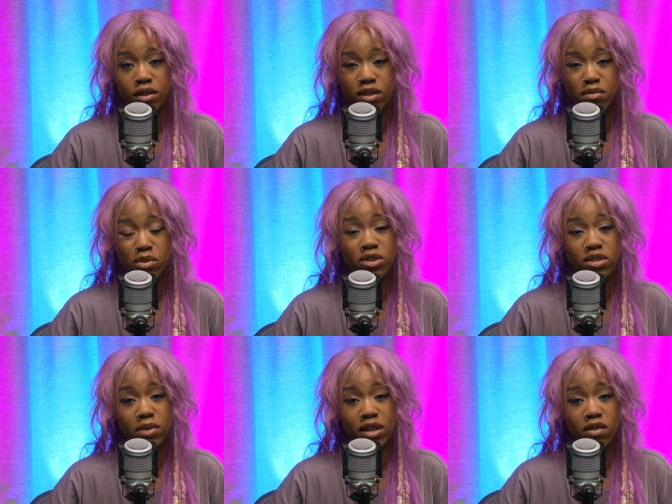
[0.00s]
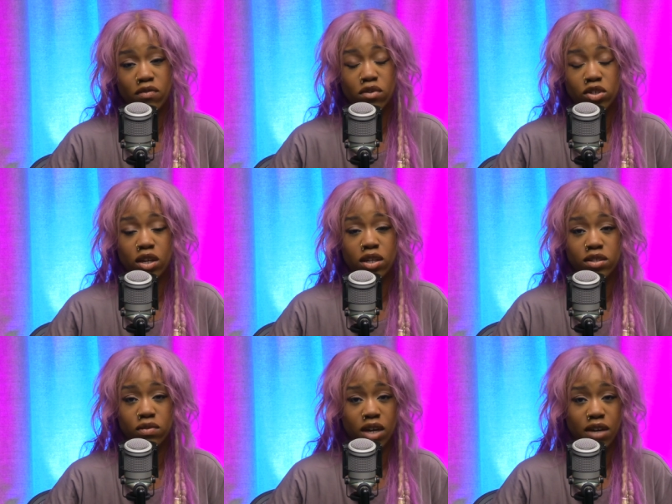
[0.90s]
most men unfortunately
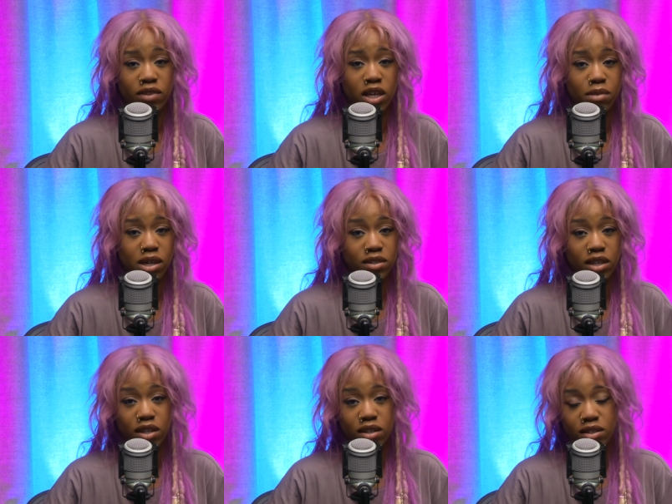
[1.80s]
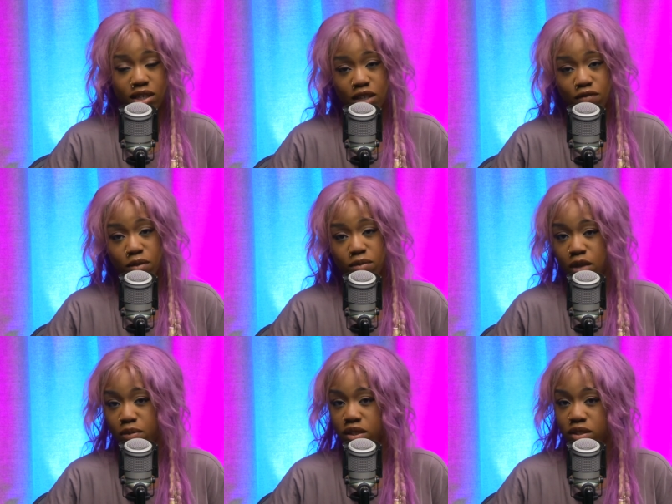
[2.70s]
derive their masculinity from the
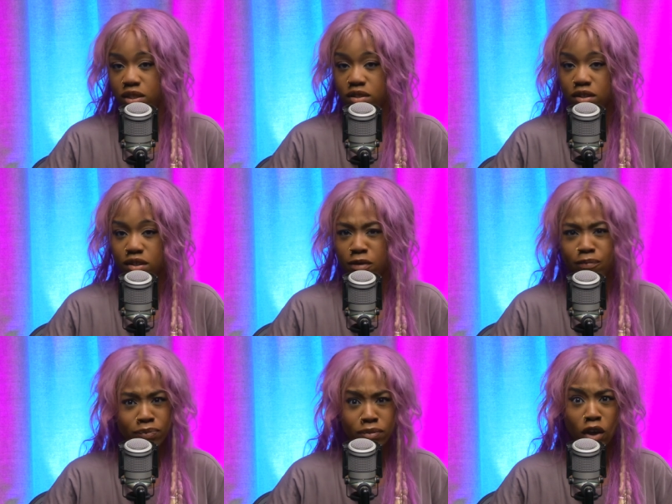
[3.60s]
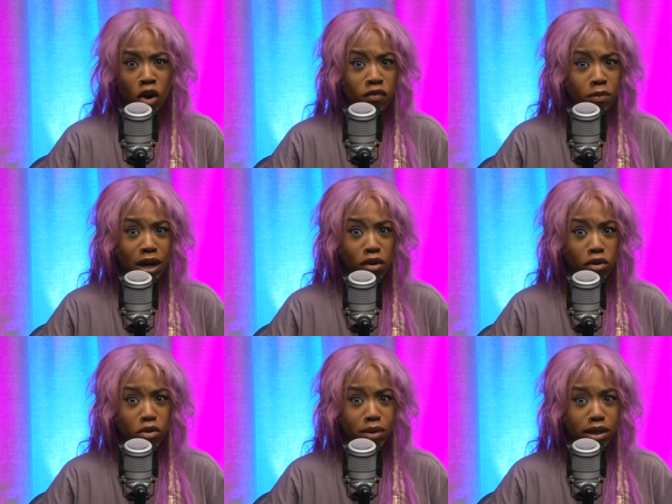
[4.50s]
ability to overpower a
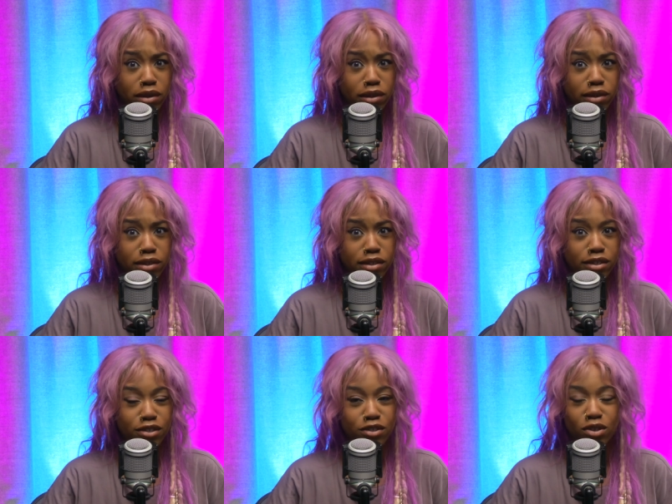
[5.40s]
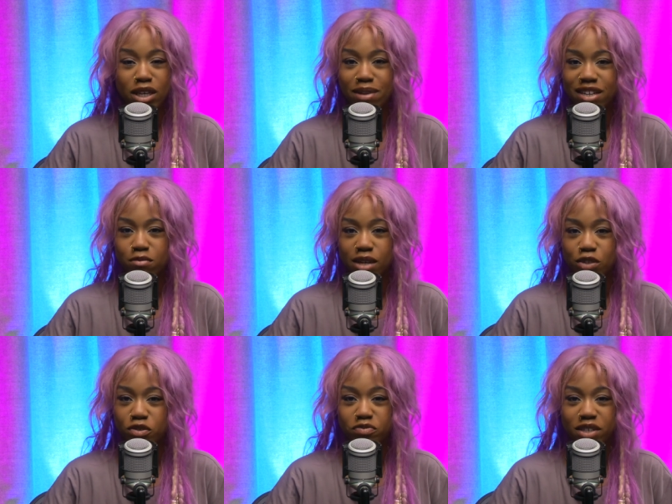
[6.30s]
woman. So he met his
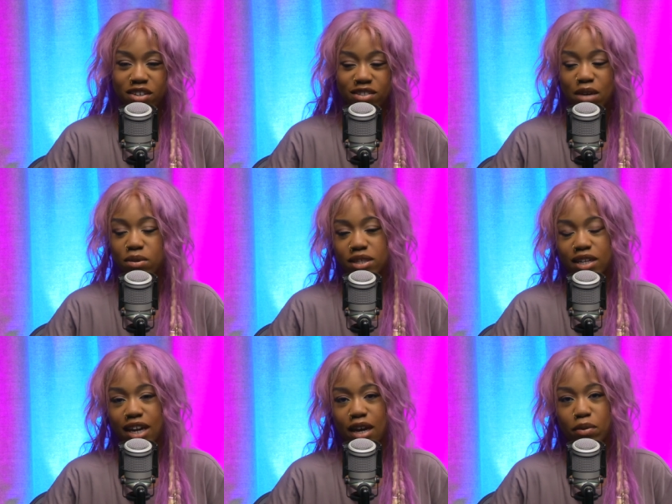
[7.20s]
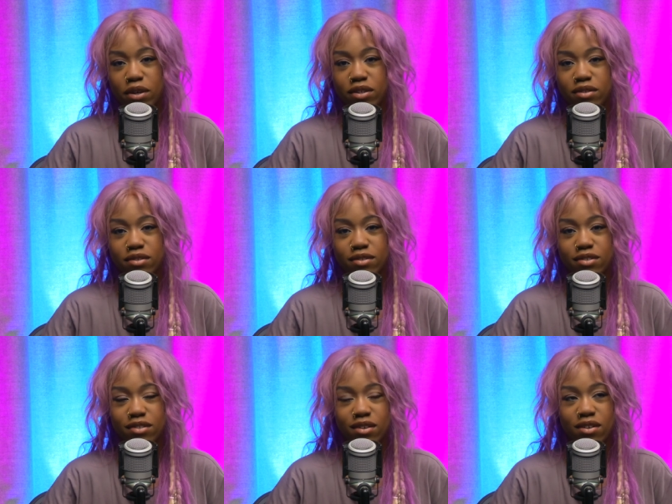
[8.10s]
match with me because that wasn't going to happen.
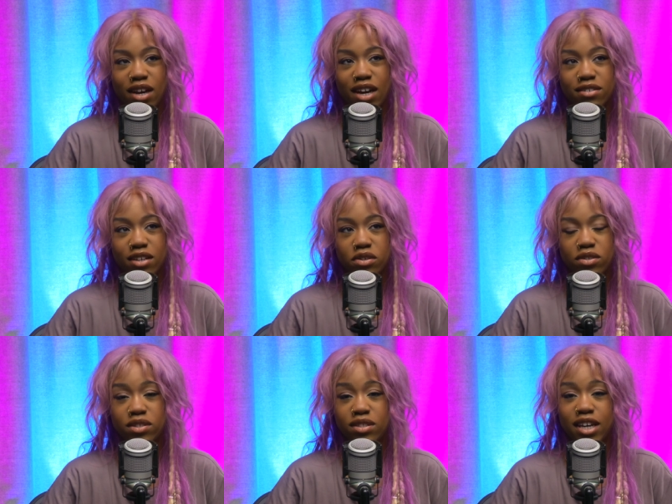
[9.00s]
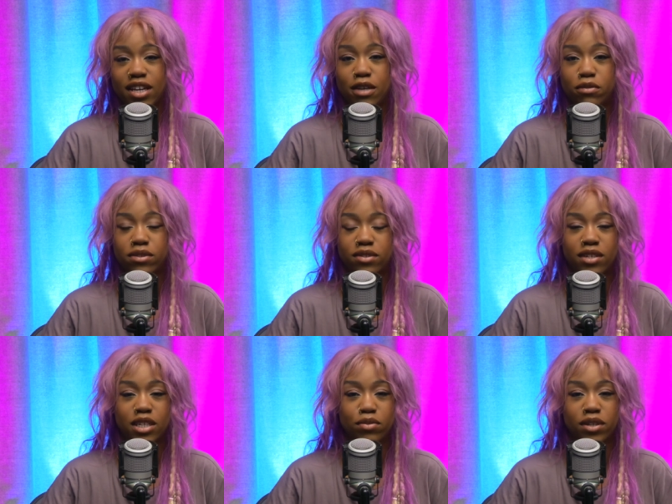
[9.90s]
So as I noticed that he was
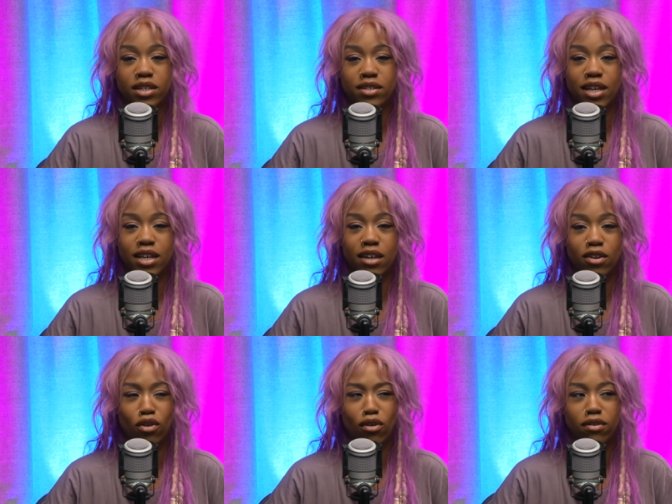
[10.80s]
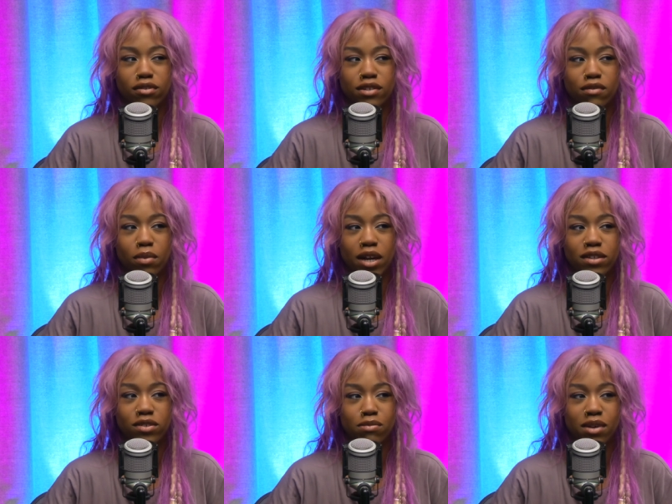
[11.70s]
deliberately taking long to reply
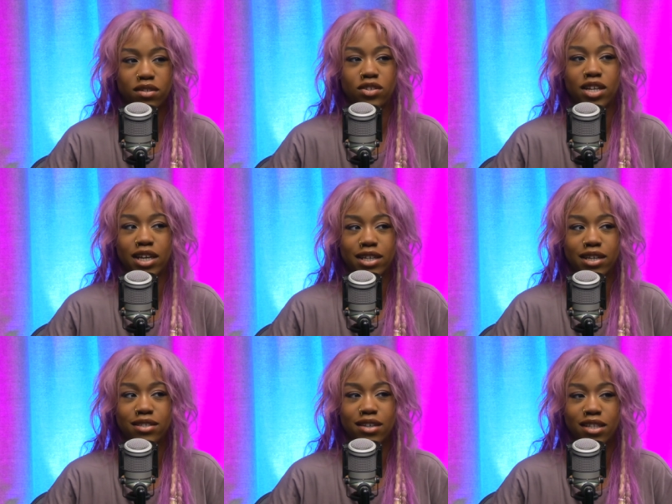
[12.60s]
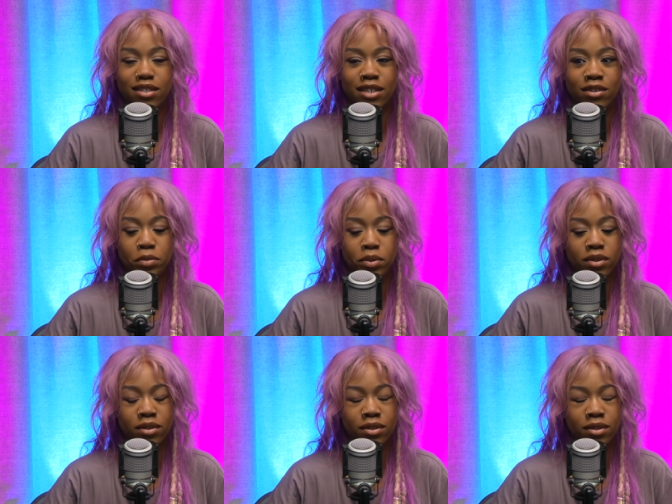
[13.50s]
to a message that he excitedly opened,